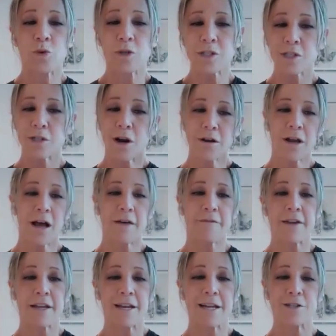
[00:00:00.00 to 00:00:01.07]
we'll start off
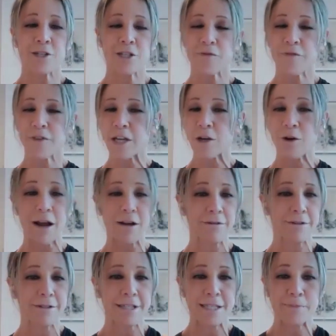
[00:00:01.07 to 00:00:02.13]
and just figure
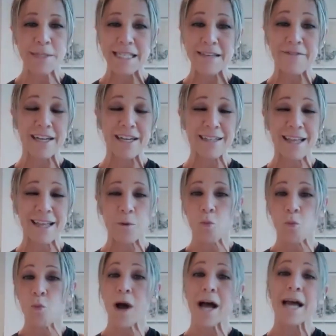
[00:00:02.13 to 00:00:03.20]
out specifically
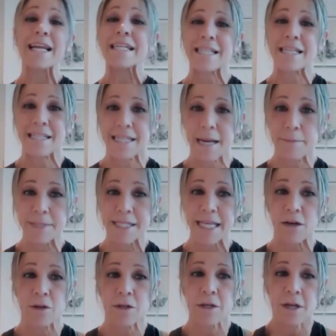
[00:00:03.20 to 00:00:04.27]
what is a stem
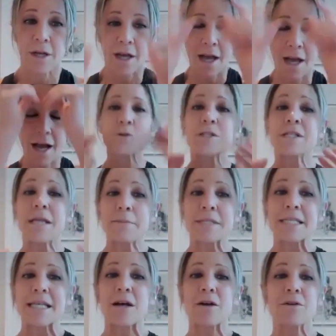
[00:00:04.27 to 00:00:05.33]
cell. So stem
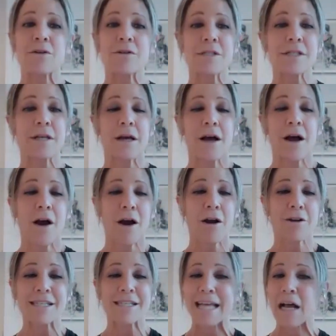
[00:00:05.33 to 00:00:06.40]
cells
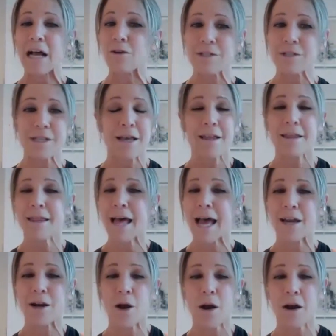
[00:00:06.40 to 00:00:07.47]
are cells
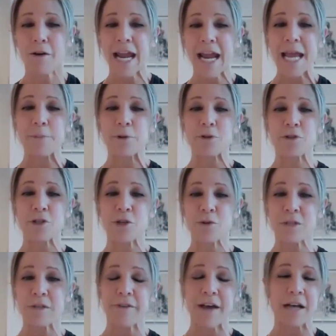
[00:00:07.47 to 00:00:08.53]
that are able to
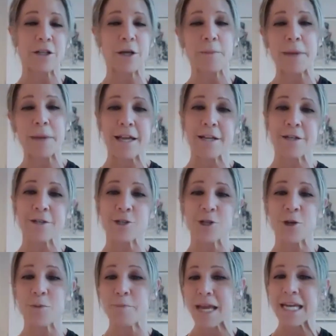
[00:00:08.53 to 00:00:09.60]
develop
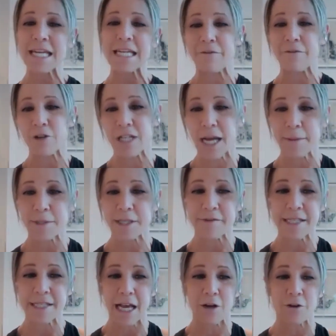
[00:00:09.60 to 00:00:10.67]
into many different types of
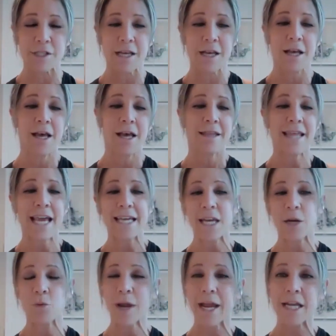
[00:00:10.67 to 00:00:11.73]
cells. They
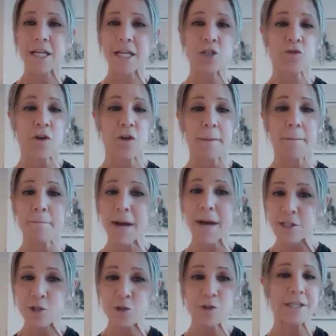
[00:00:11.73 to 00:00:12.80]
can range from
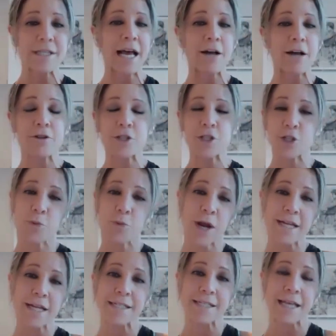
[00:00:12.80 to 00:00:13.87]
muscle cells to
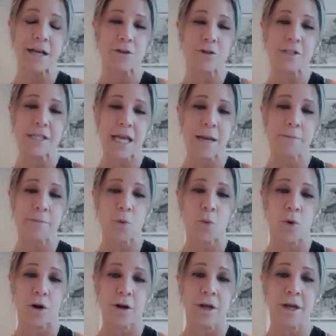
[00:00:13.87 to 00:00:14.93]
brain cells and
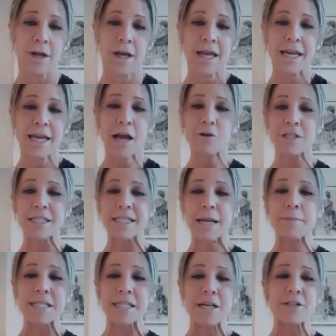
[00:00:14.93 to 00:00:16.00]
more. Now,
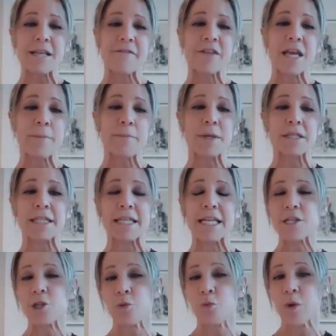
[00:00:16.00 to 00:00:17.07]
stem cells have the
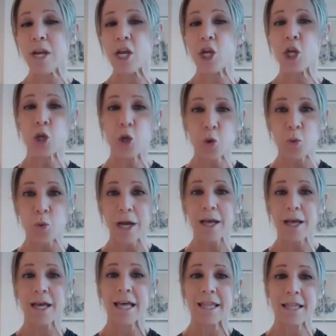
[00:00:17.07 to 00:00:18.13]
ability to renew
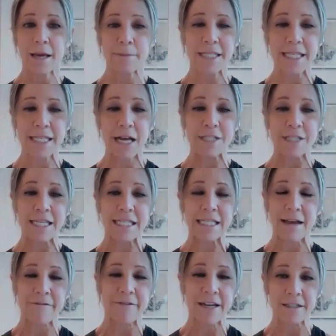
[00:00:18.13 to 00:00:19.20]
themselves
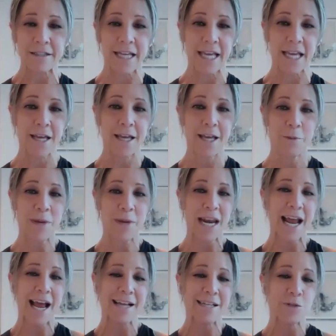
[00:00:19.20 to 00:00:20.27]
indefinitely, but
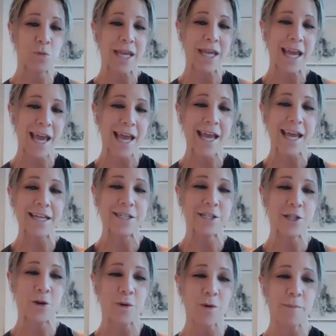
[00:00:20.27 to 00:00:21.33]
as we age,
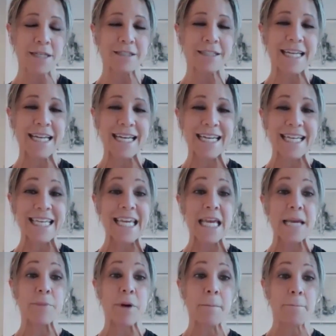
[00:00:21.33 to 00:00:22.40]
their ability to
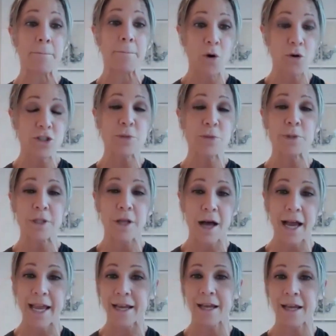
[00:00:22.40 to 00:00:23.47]
keep
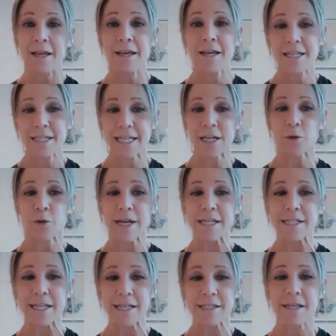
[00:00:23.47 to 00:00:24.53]
multiplying
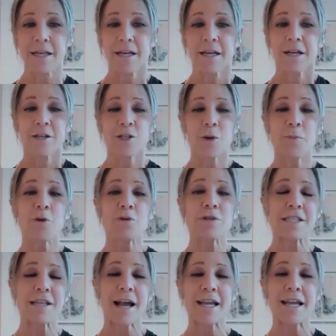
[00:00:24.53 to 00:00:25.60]
decreases. So,
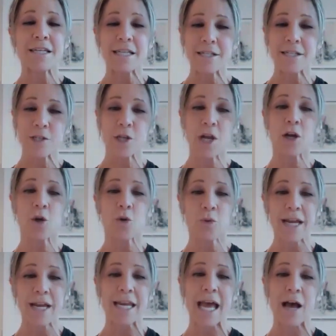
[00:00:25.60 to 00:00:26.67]
most scientists
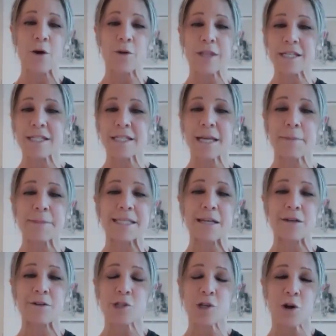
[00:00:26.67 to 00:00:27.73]
agree now that stem
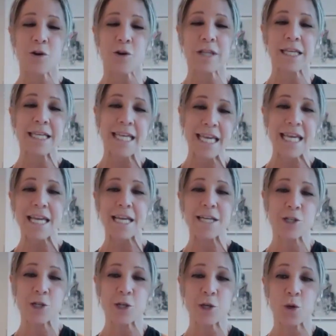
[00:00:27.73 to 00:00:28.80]
cells are the key
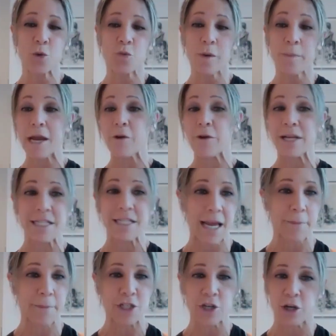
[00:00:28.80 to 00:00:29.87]
to repairing
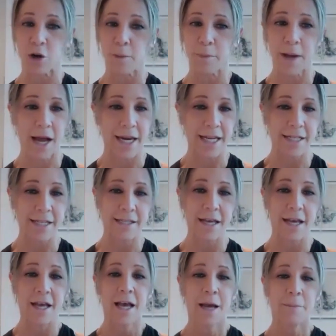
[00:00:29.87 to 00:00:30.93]
damage in our bodies.
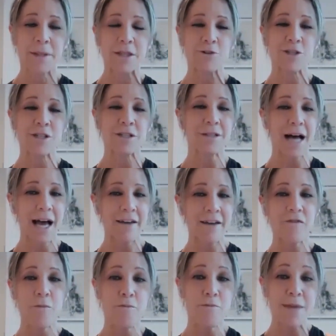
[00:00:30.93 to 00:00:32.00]
But there's a lot
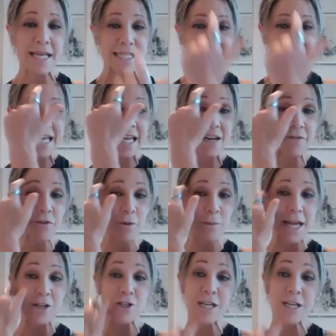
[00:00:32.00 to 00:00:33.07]
of
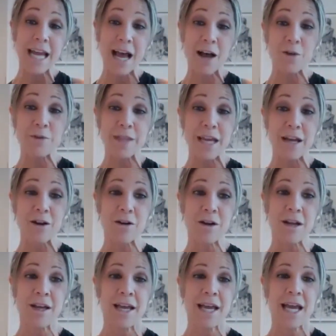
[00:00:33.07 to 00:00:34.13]
misinformation out there,
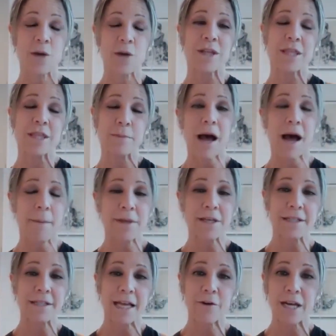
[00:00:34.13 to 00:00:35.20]
and with the
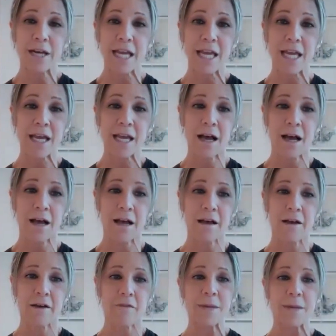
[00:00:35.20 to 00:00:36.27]
popularity
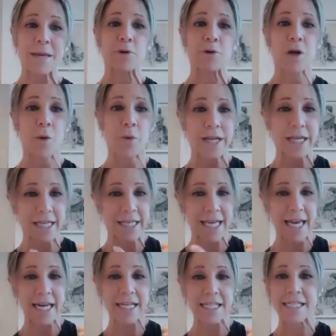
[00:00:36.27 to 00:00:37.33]
of people going and
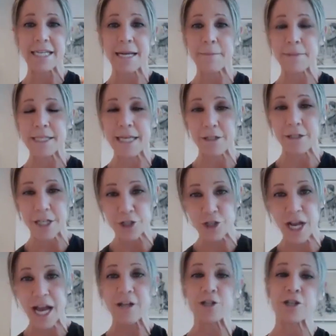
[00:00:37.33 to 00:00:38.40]
getting stem cell
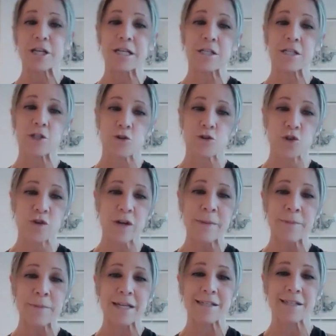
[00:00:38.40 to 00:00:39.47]
injections or
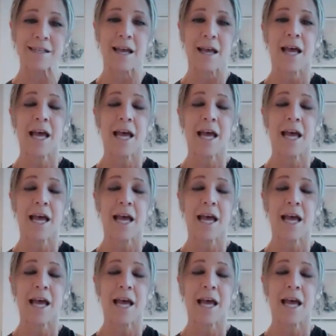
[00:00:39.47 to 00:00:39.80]
treatments,